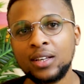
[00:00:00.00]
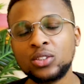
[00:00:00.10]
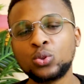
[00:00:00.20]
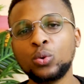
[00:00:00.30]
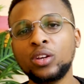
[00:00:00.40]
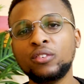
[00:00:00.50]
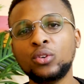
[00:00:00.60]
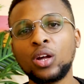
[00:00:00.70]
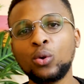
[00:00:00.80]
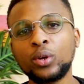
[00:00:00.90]
So if
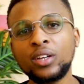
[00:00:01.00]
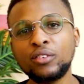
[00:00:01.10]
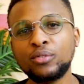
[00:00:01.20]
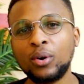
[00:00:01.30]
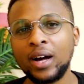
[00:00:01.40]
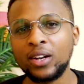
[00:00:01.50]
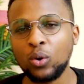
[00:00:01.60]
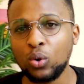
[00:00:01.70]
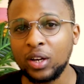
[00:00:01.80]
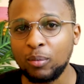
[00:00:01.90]
you are looking for an
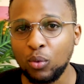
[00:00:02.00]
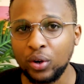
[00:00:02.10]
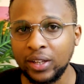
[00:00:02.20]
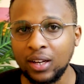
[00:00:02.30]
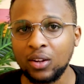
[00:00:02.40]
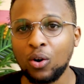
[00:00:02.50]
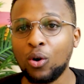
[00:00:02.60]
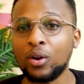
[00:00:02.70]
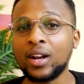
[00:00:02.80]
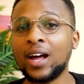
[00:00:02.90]
older model
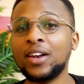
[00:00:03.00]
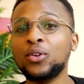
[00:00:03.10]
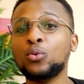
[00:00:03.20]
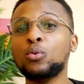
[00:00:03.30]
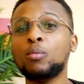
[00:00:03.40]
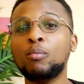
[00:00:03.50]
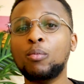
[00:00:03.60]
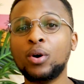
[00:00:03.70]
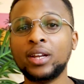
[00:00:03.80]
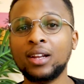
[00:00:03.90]
or a new
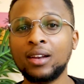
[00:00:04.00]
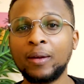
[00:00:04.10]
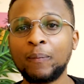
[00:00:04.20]
model,